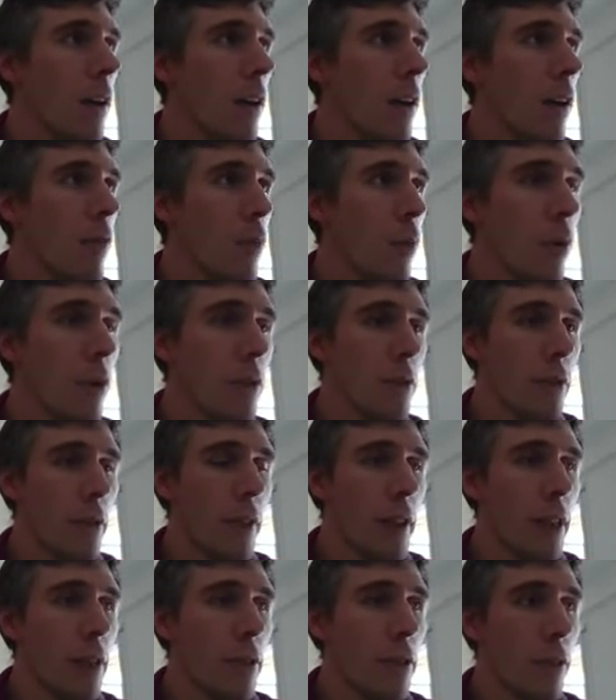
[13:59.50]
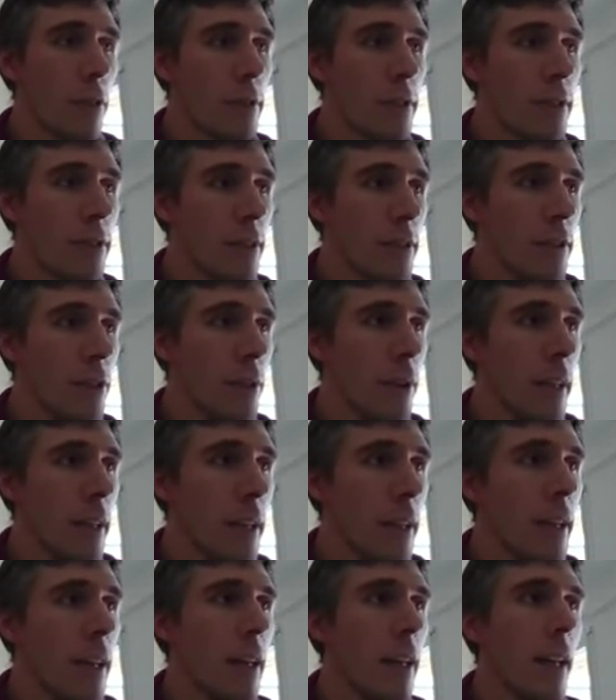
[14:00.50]
what the authorities are
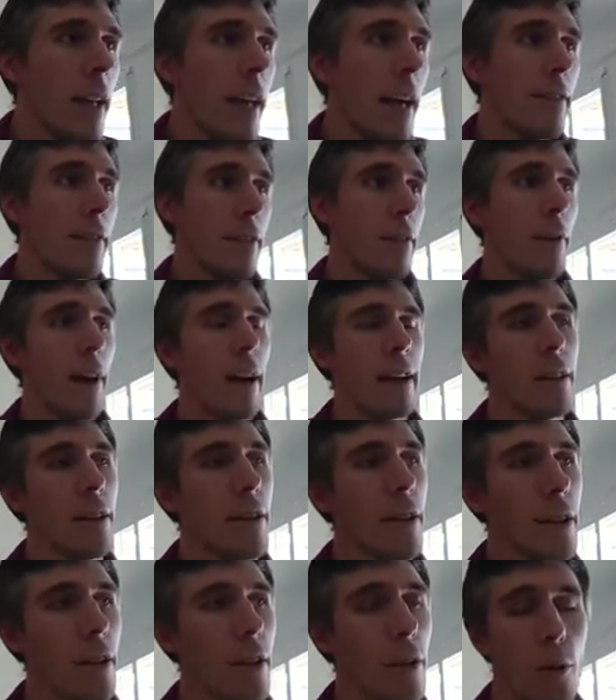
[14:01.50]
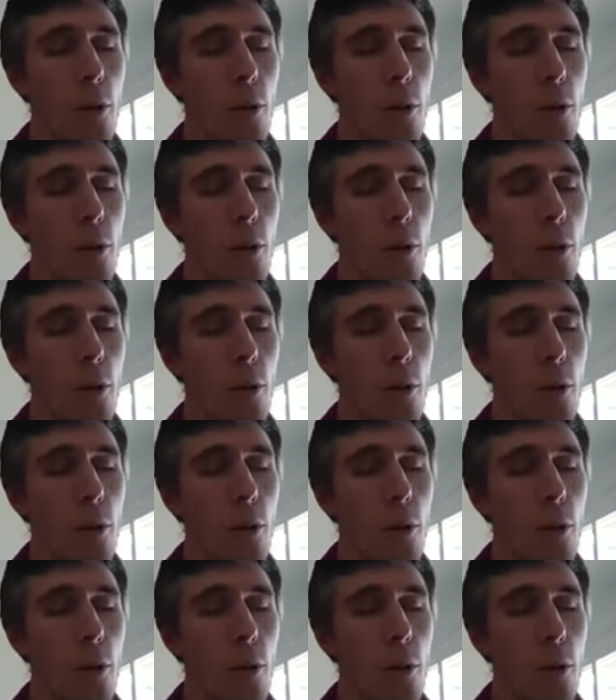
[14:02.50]
doing, is the fact that the